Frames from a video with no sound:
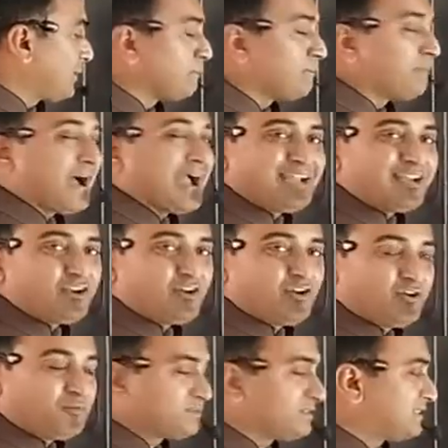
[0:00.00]
by an
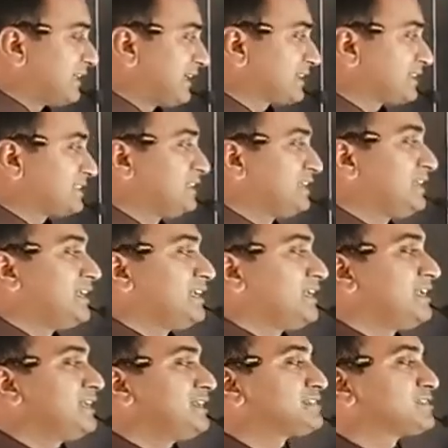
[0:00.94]
object
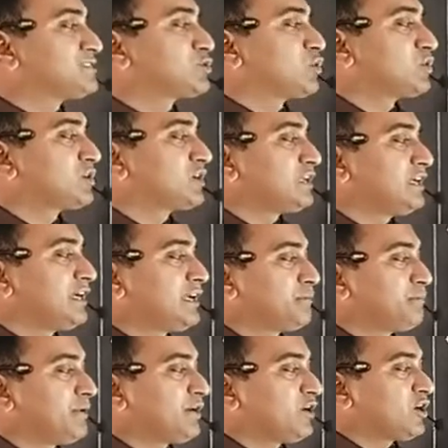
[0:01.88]
is totally
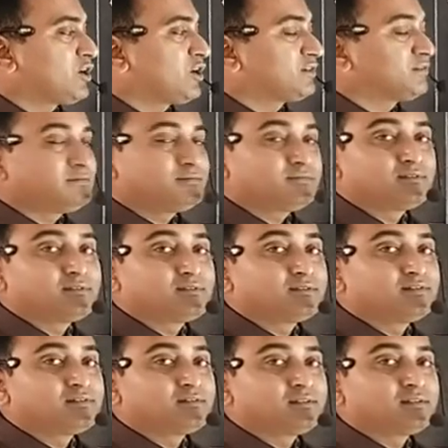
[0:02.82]
depend on
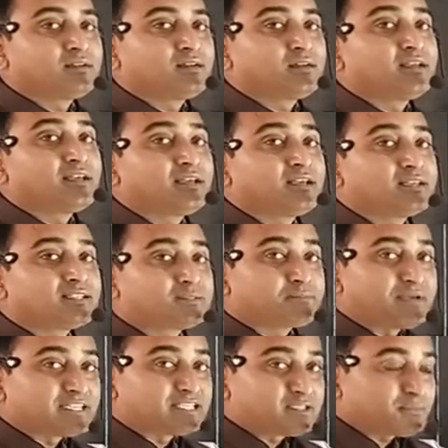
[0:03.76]

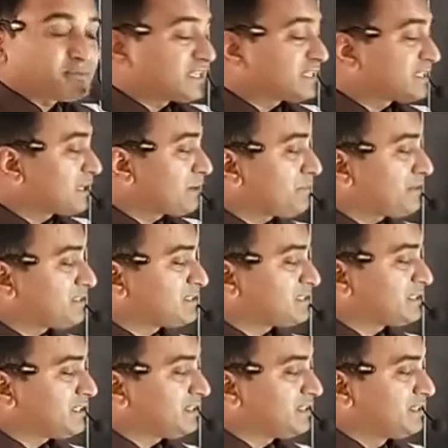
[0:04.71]
specific heat
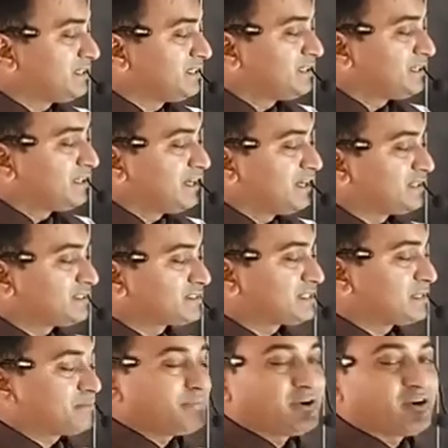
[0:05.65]
capacity. It is
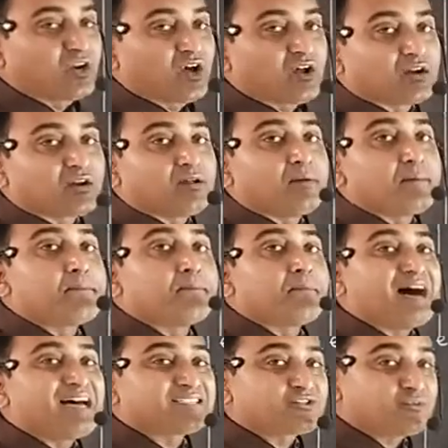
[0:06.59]
depend on
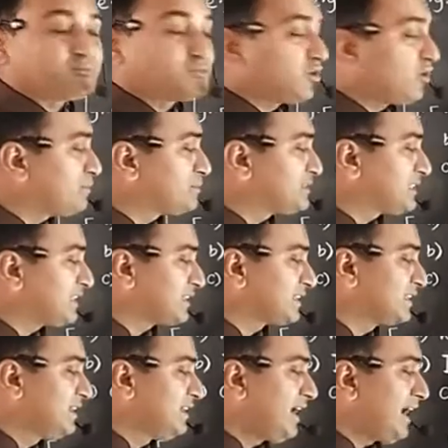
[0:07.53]
mass of the
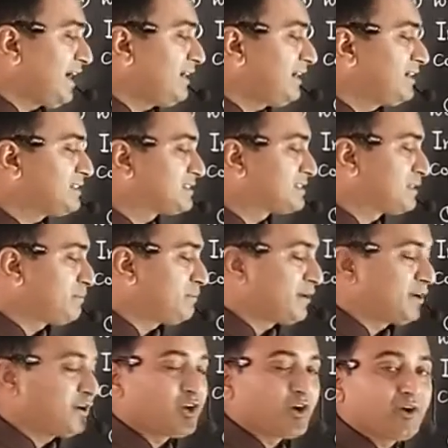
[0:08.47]
object and it is
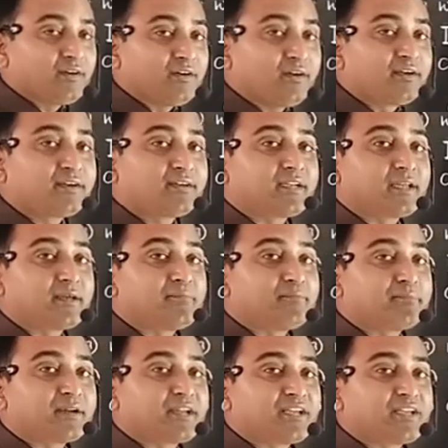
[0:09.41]
depend on
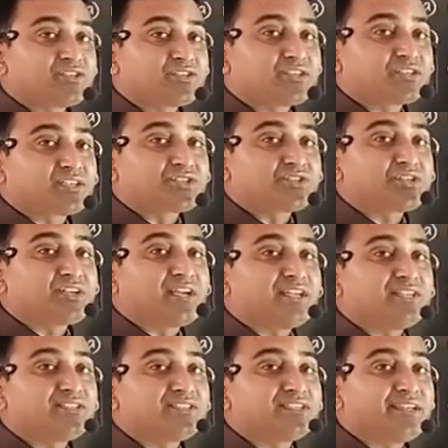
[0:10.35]
temperature,
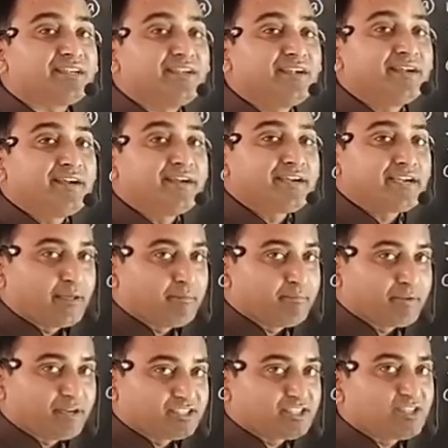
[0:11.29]
change in
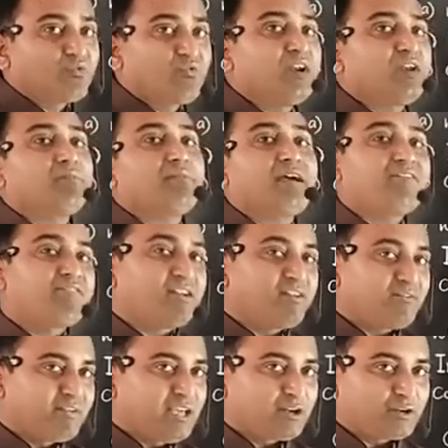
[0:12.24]
temperature. One by
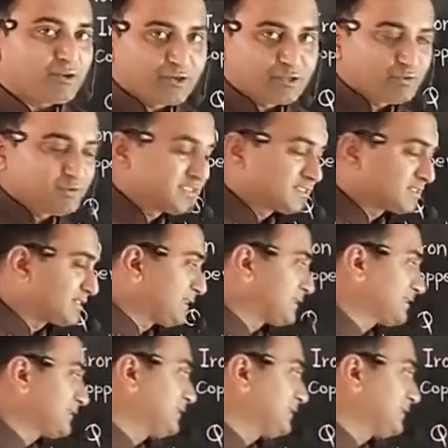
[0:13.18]
one we are going to discuss.